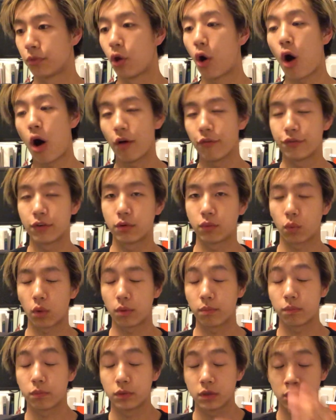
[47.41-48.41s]
often
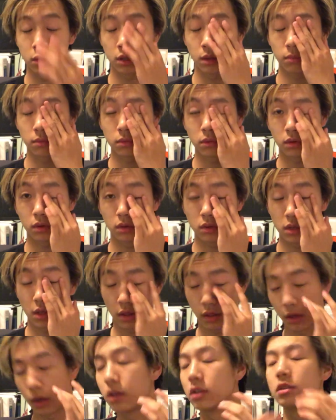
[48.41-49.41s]
what we think
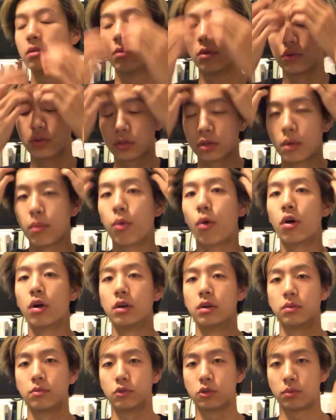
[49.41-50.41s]
is the most
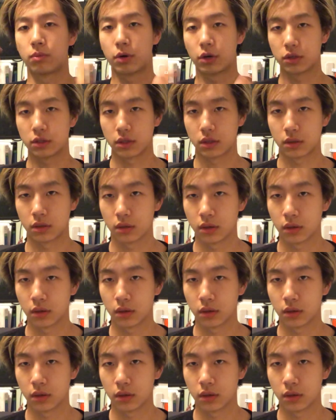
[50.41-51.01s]
important person.